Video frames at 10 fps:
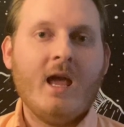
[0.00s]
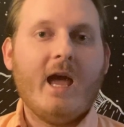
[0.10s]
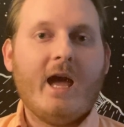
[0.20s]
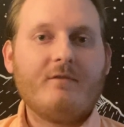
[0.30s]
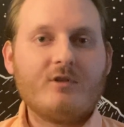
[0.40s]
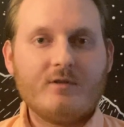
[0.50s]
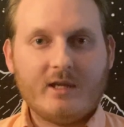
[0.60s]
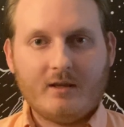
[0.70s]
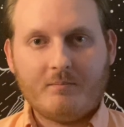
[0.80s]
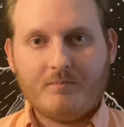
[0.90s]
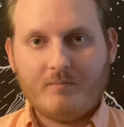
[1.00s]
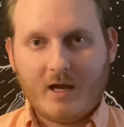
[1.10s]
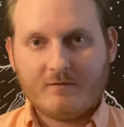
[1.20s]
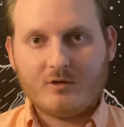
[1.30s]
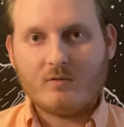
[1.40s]
After
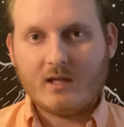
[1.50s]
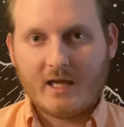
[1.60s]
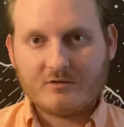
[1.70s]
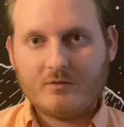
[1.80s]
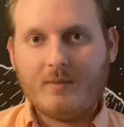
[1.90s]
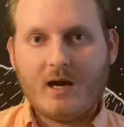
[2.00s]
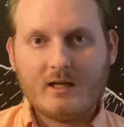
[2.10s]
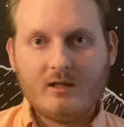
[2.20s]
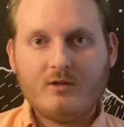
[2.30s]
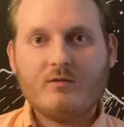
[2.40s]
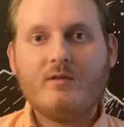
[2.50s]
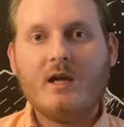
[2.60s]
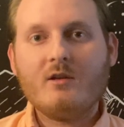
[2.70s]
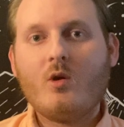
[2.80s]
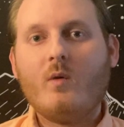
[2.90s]
you relax your body, you're
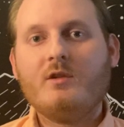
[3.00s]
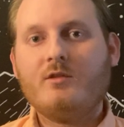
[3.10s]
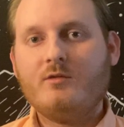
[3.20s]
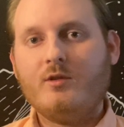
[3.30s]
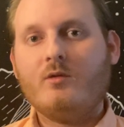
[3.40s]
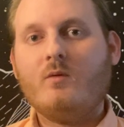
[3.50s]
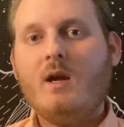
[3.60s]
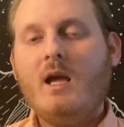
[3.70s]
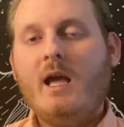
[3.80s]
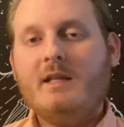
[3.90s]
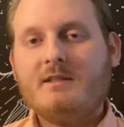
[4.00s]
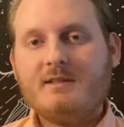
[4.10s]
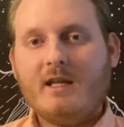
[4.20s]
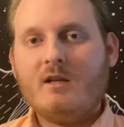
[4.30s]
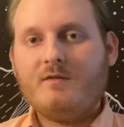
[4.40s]
then going to do,
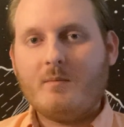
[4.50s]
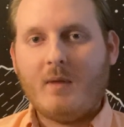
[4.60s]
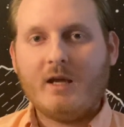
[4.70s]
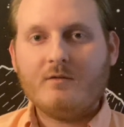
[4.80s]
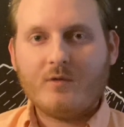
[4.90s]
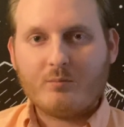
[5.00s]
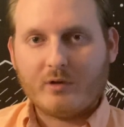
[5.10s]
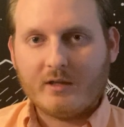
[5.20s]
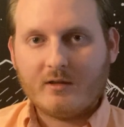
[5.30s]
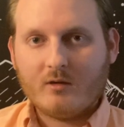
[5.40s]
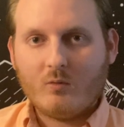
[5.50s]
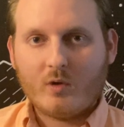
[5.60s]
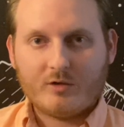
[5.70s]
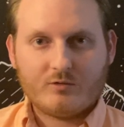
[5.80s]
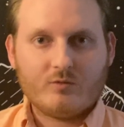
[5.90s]
instead of a mindful breathing,
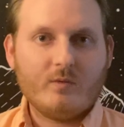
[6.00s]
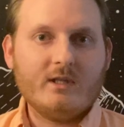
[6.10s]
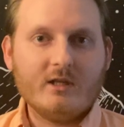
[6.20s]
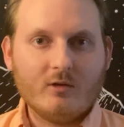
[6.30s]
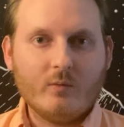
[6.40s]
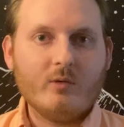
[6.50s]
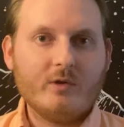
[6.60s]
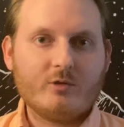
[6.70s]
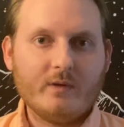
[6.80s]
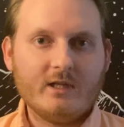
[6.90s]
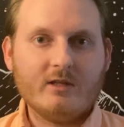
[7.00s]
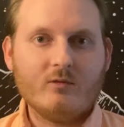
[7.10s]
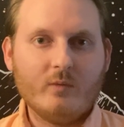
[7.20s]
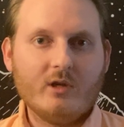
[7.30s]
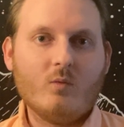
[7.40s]
which we did
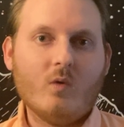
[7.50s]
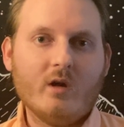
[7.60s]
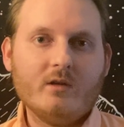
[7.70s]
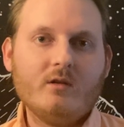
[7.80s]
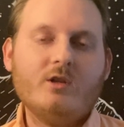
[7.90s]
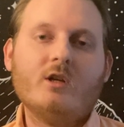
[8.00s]
in week 1, you're